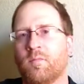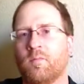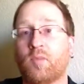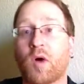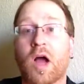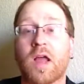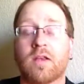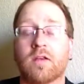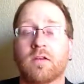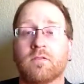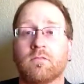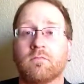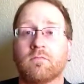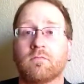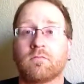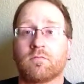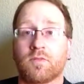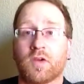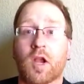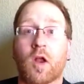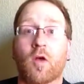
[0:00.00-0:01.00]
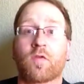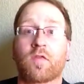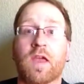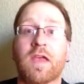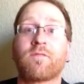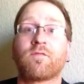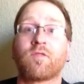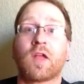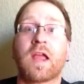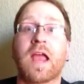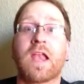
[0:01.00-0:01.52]
But, you know,
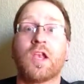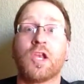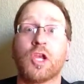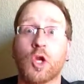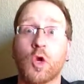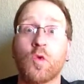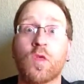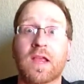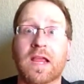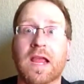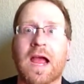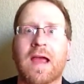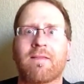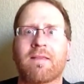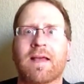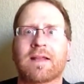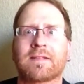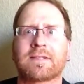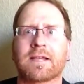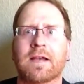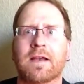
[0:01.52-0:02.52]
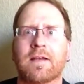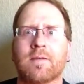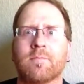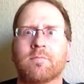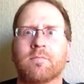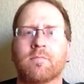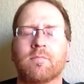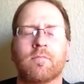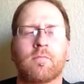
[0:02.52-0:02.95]
thankfully I knew the guy that time.